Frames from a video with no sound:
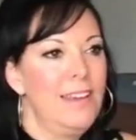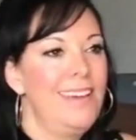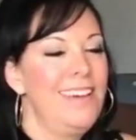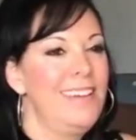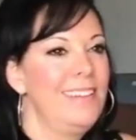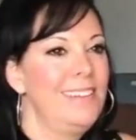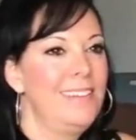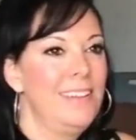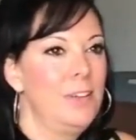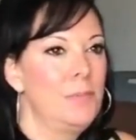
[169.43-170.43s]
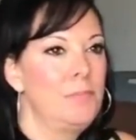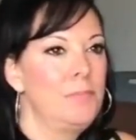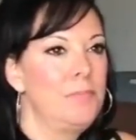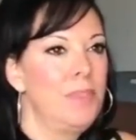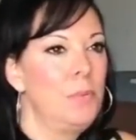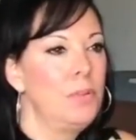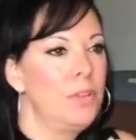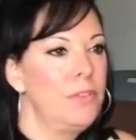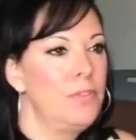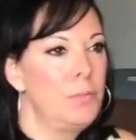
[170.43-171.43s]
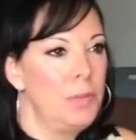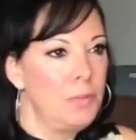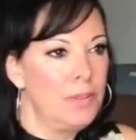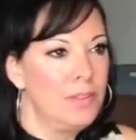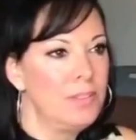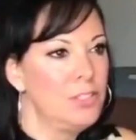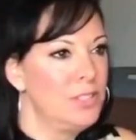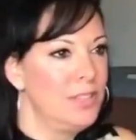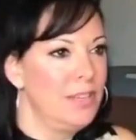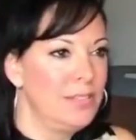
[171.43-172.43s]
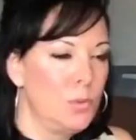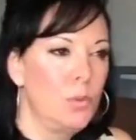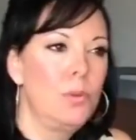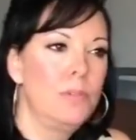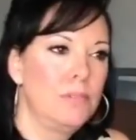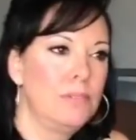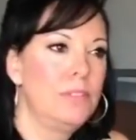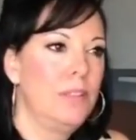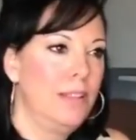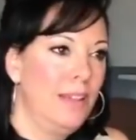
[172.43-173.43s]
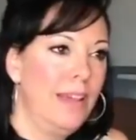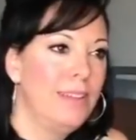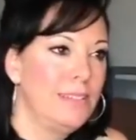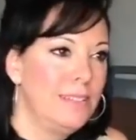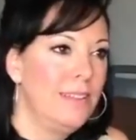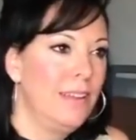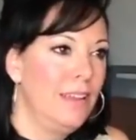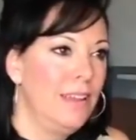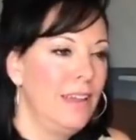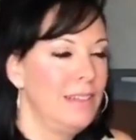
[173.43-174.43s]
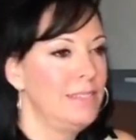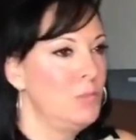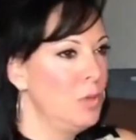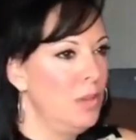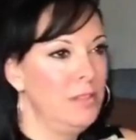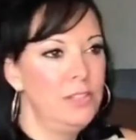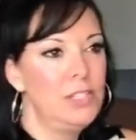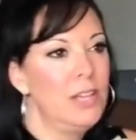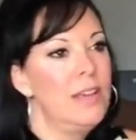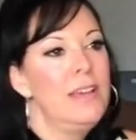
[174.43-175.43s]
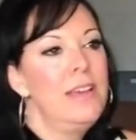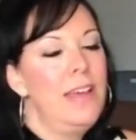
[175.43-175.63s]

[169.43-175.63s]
and um, they were looking for people just out of school so they liked that I had some college.